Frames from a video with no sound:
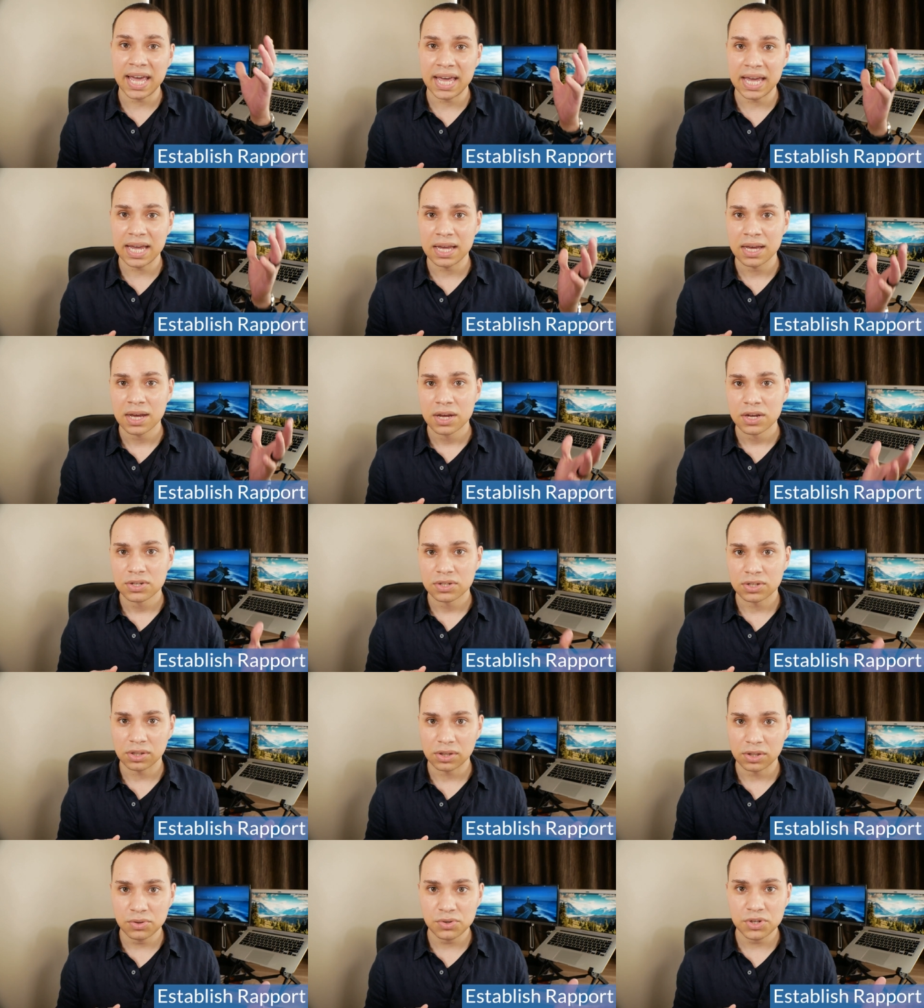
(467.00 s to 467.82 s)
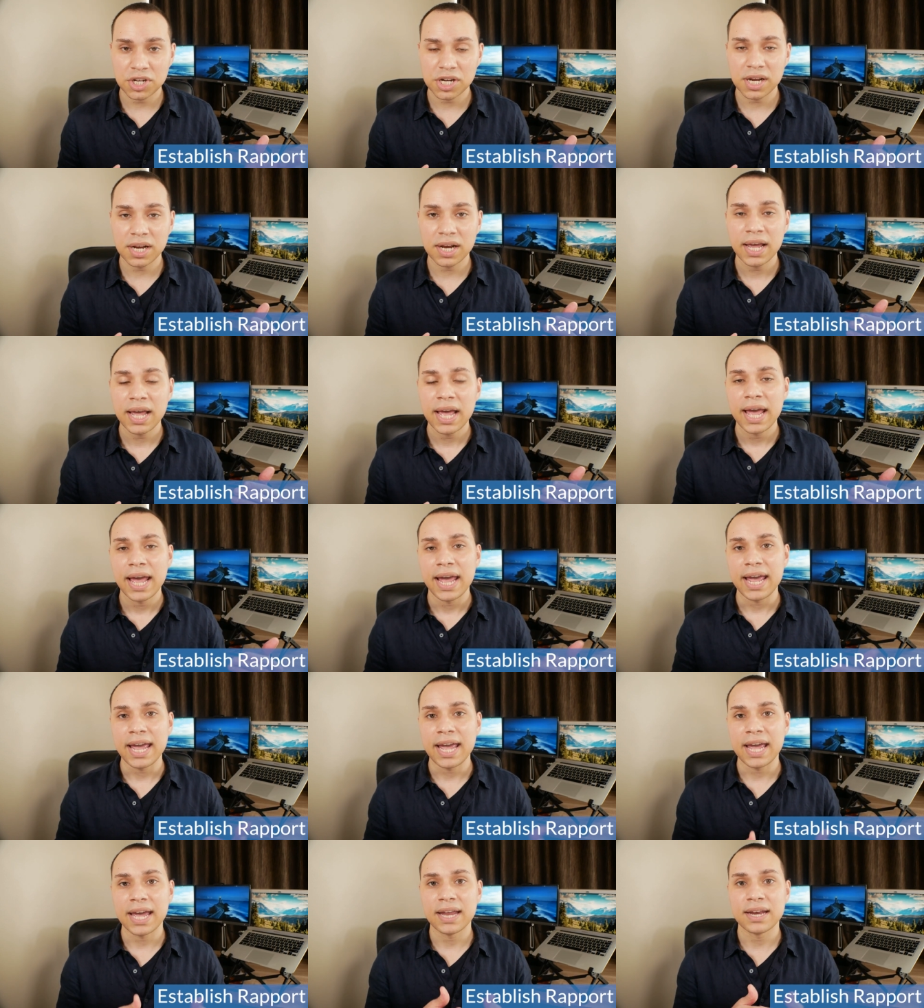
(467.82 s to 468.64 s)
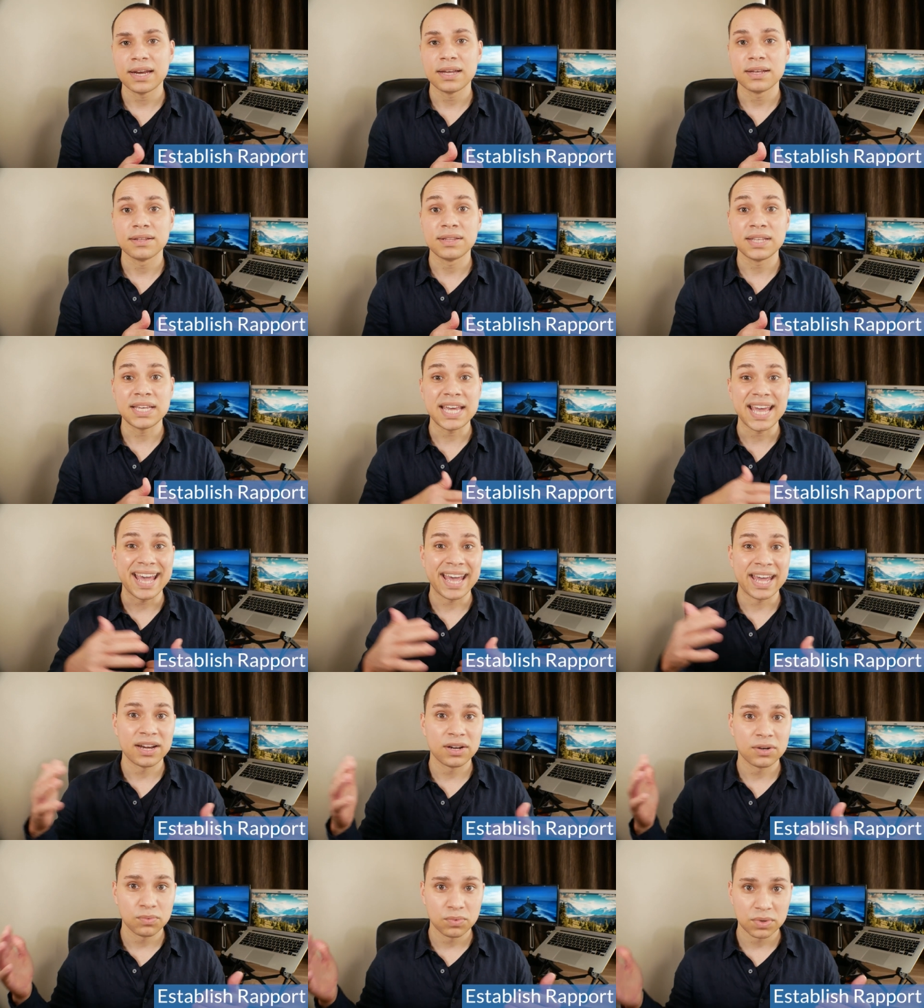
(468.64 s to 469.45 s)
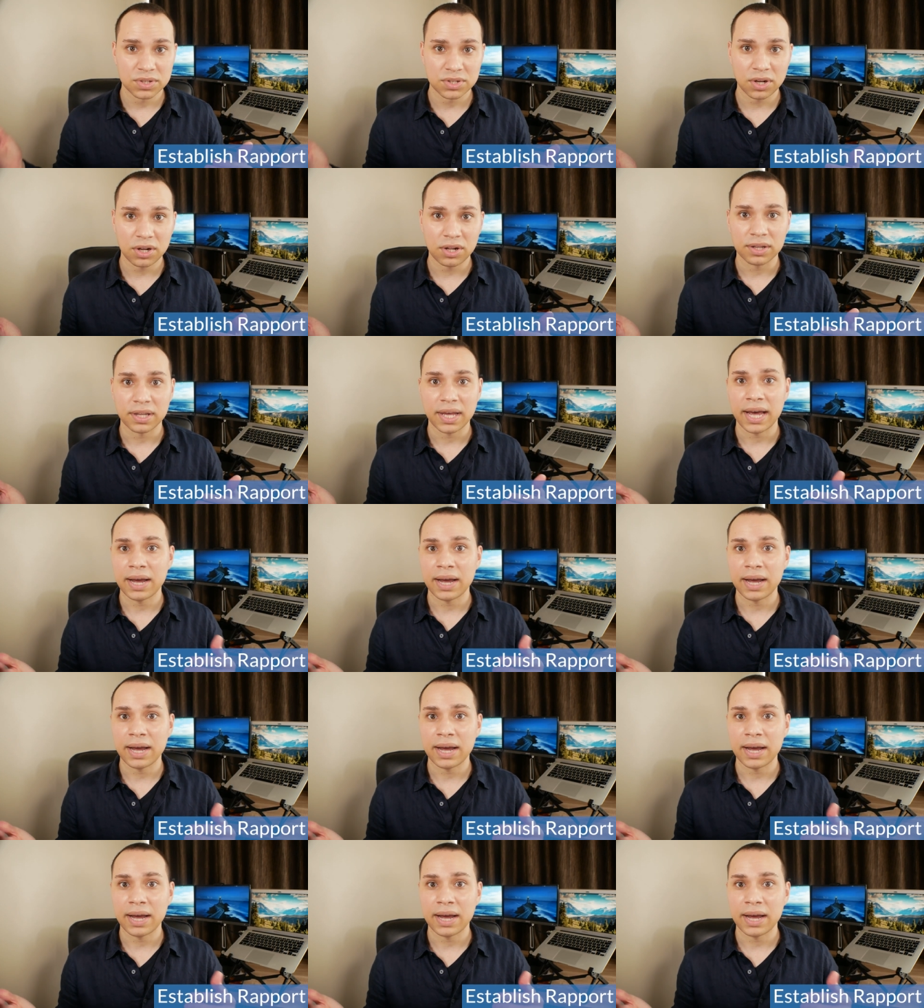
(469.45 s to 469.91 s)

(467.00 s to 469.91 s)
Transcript: a solution and the end result.